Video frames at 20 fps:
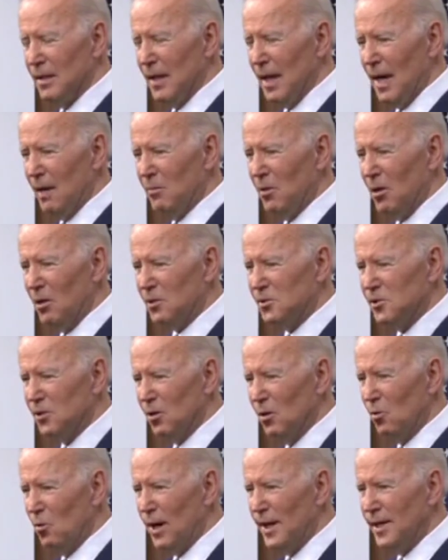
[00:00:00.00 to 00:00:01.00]
I'm also
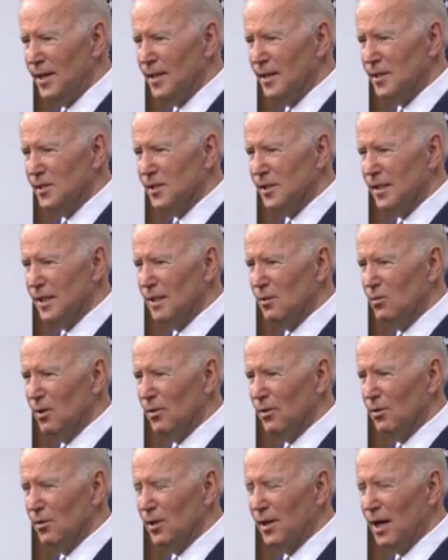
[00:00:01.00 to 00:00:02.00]
waiting to see
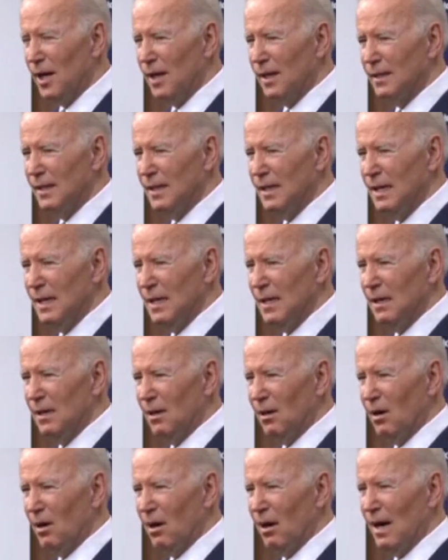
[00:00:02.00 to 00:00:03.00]
whether or not
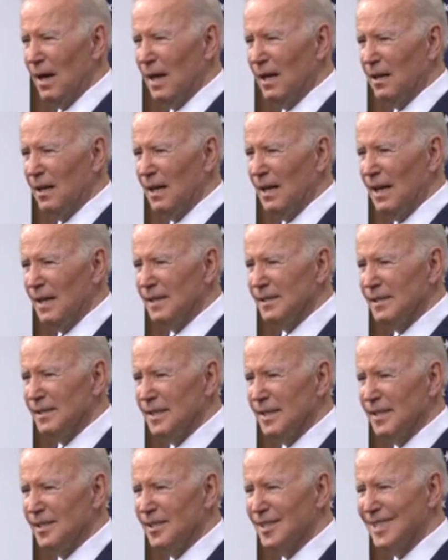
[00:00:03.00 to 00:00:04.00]
our allies
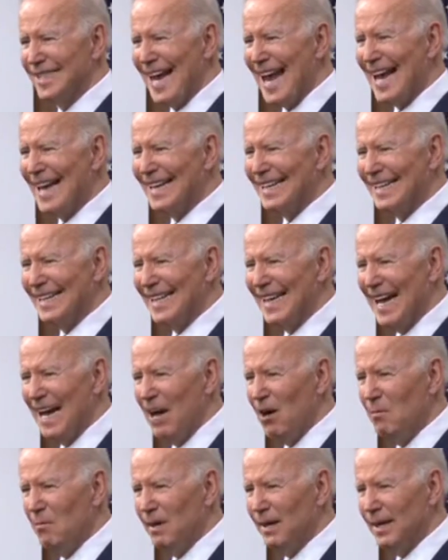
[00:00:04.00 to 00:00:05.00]
exactly
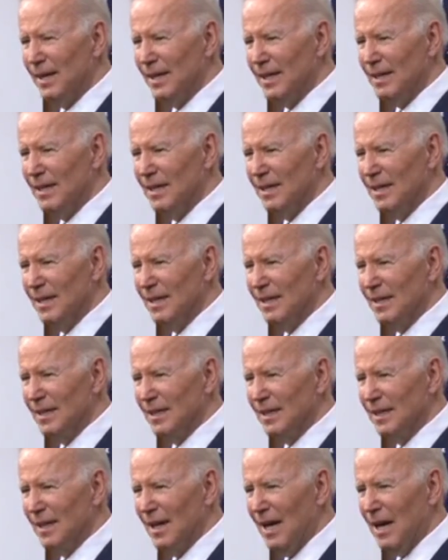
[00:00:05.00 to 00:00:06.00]
how many
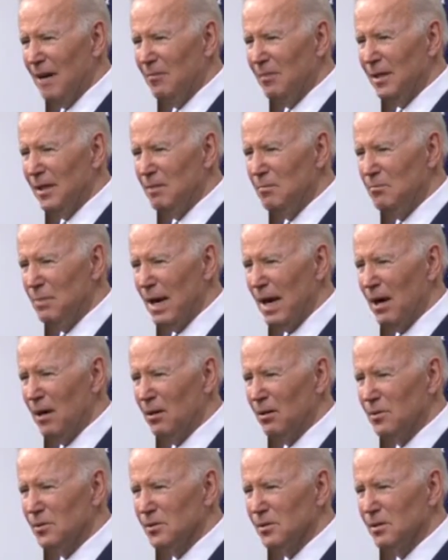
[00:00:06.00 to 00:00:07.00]

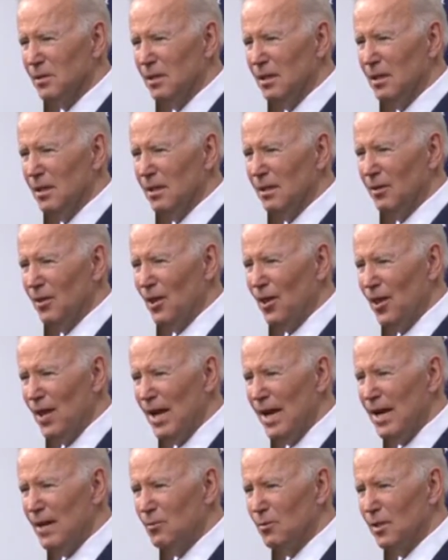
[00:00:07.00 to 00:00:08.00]
barrels
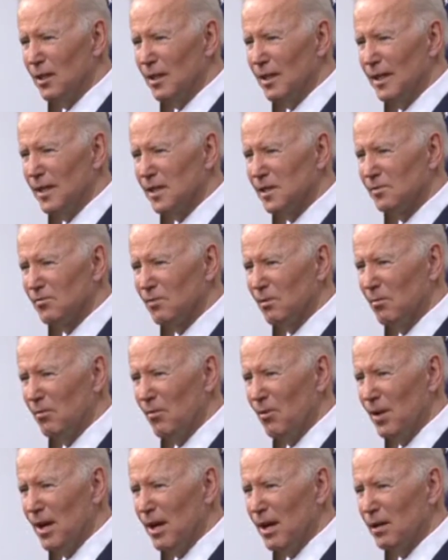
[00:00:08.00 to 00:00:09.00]
they release from
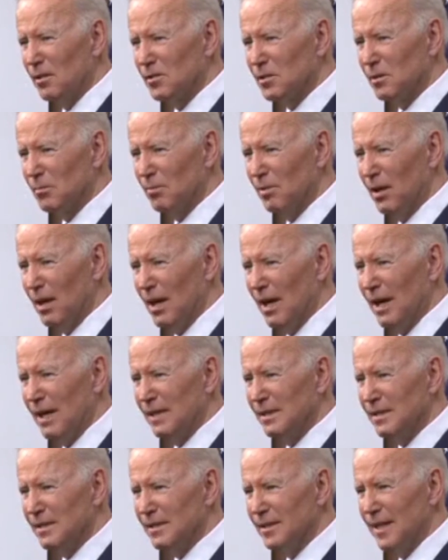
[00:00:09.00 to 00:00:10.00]
their
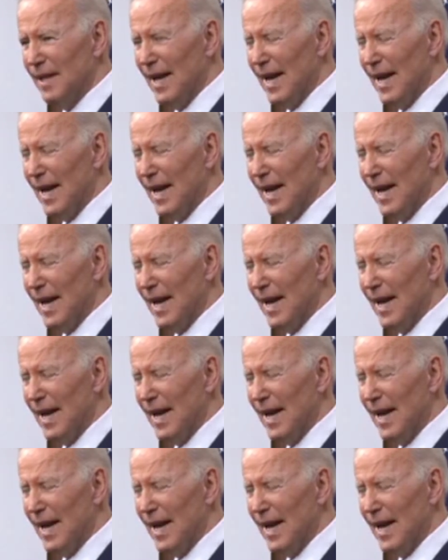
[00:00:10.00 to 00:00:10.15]
supplies now.